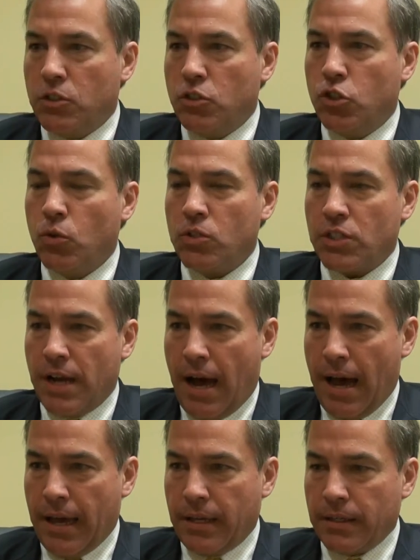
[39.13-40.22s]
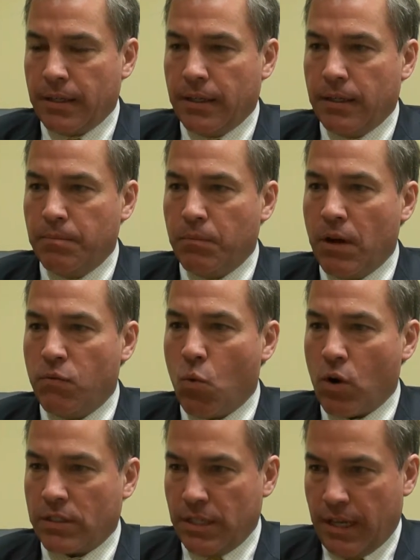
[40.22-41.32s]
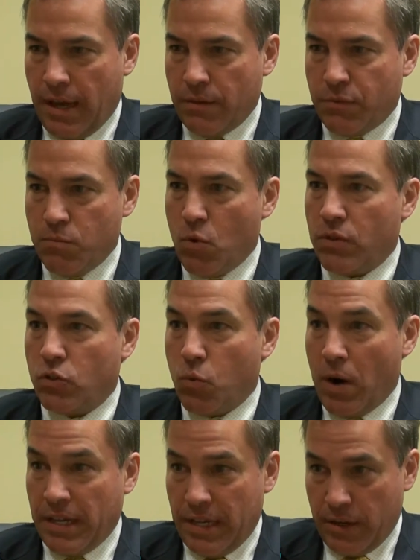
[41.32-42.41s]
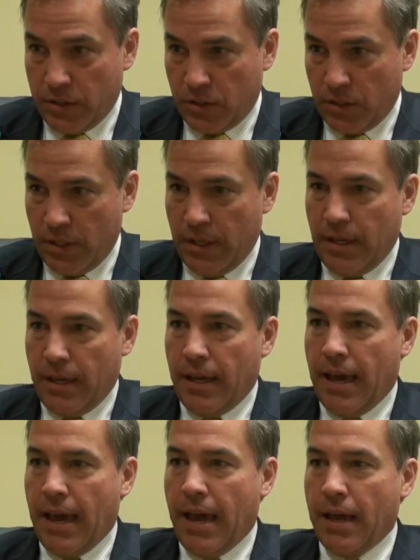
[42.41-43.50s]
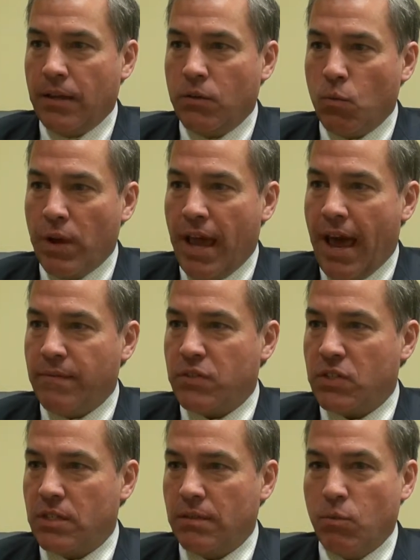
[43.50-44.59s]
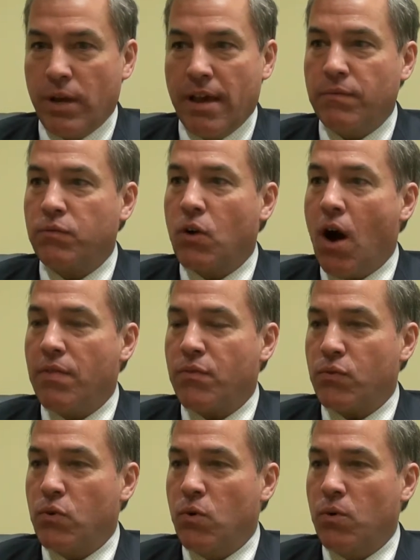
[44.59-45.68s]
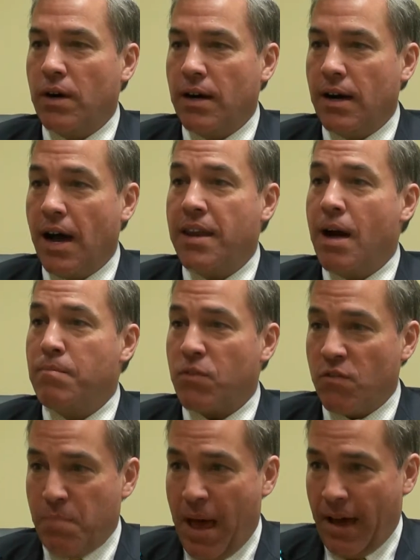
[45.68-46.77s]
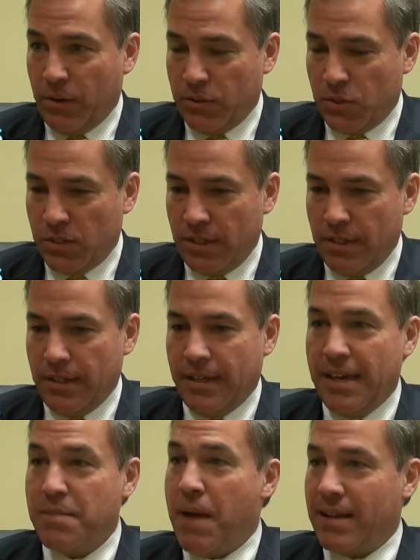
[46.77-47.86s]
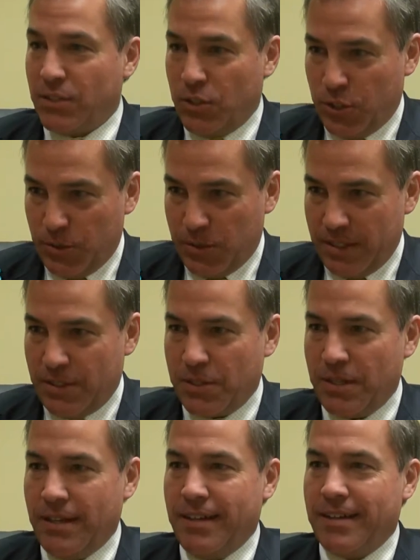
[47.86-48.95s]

Jules and I have worked together for more than 20 years, and we have gone through a number of battles in Massachusetts,